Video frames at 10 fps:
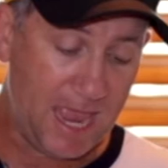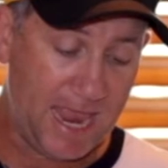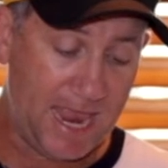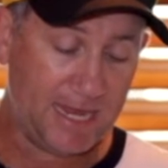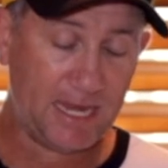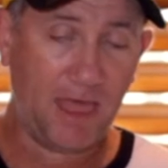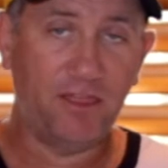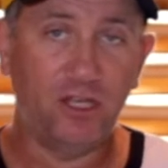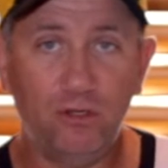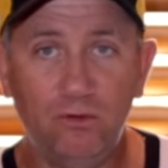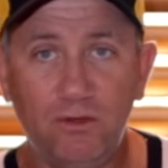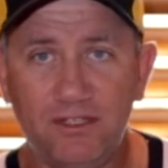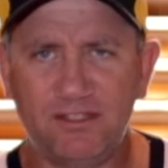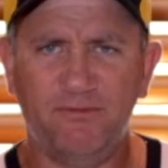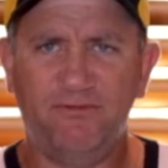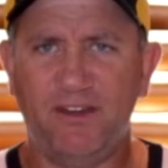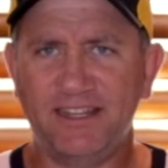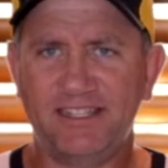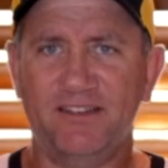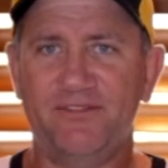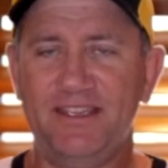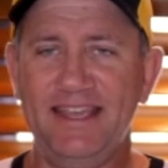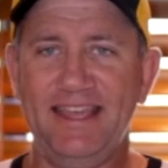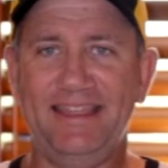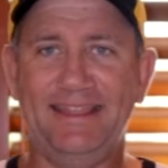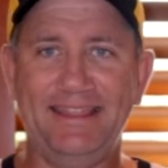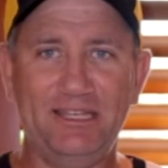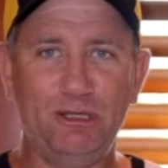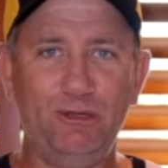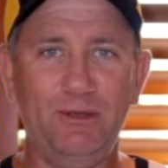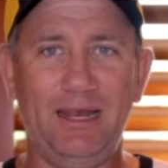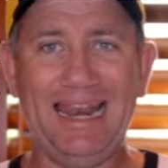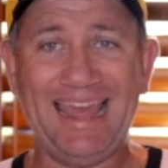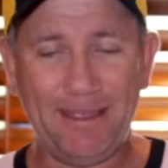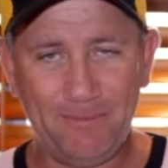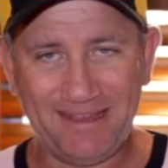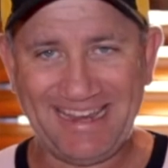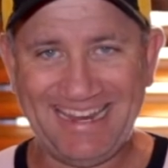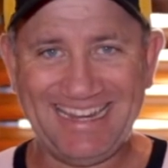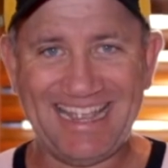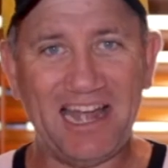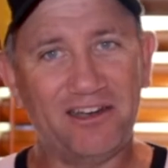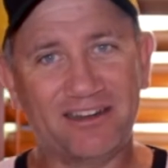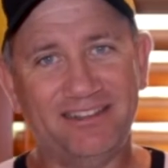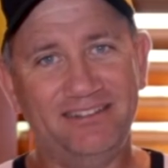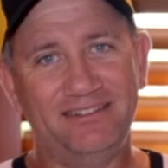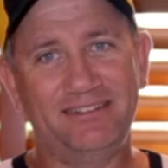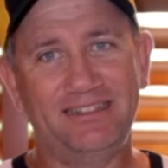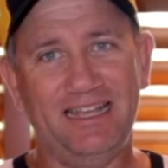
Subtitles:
And some funny stuff here, the new Lamborghini Huracan,